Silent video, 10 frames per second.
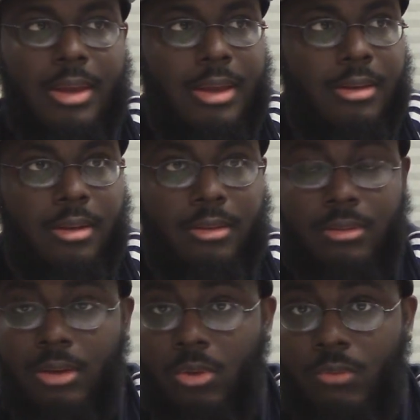And uh,
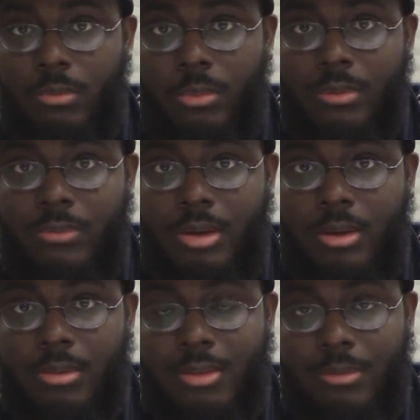stay tuned for more
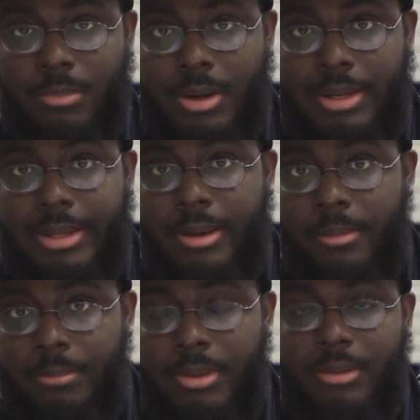videos, everybody.
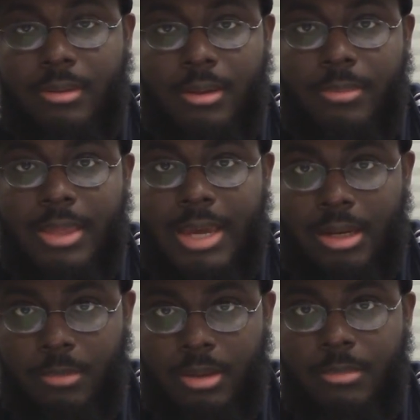I'm B-Dub, the
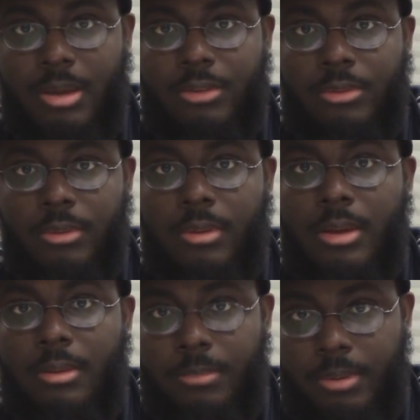anime master.
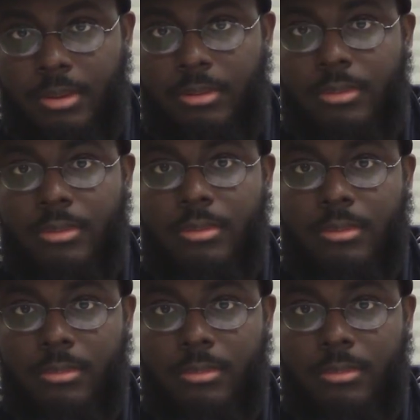Peace.